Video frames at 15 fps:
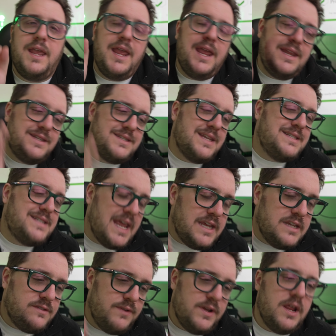in
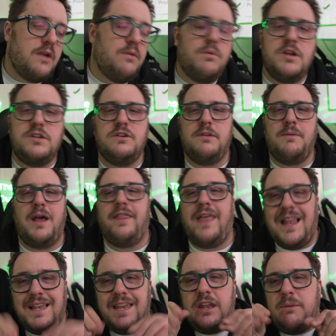today's video, we're talking about that
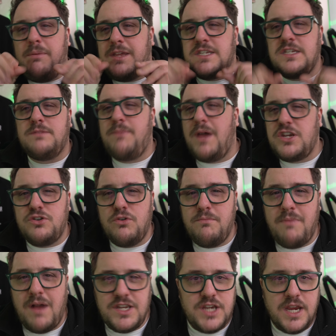little bit of special
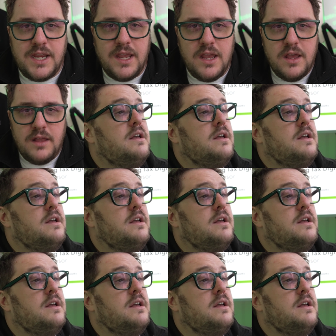magic